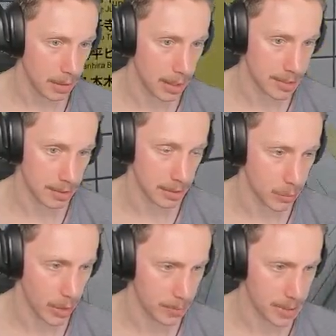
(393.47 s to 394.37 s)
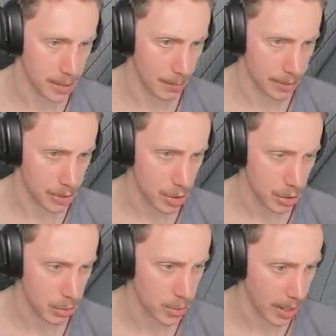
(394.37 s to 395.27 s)
Excellent. We're up to number
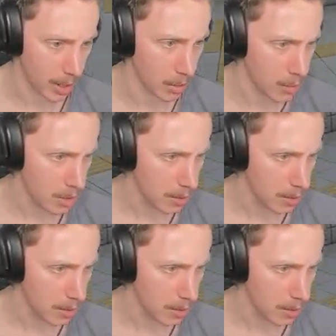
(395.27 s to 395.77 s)
two now.